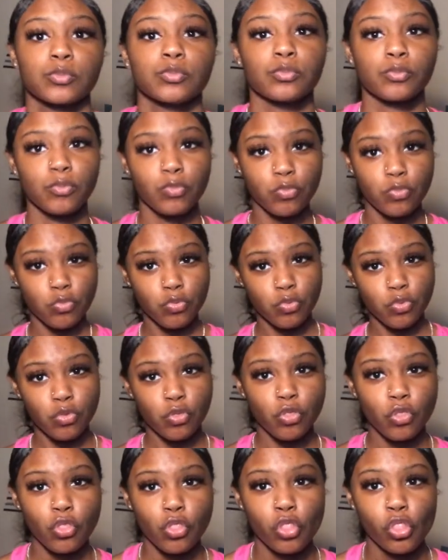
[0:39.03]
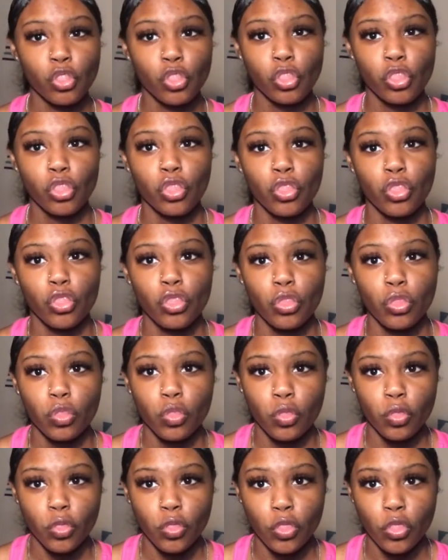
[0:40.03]

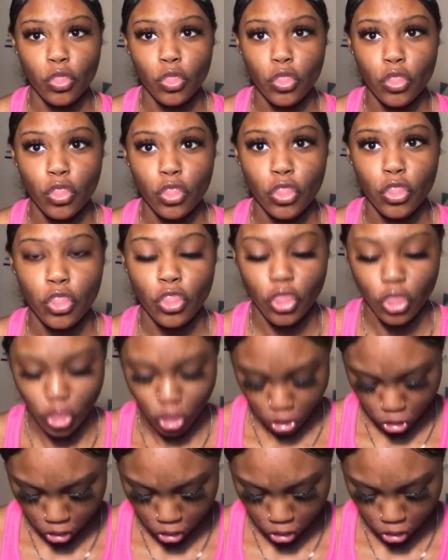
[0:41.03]
(silent)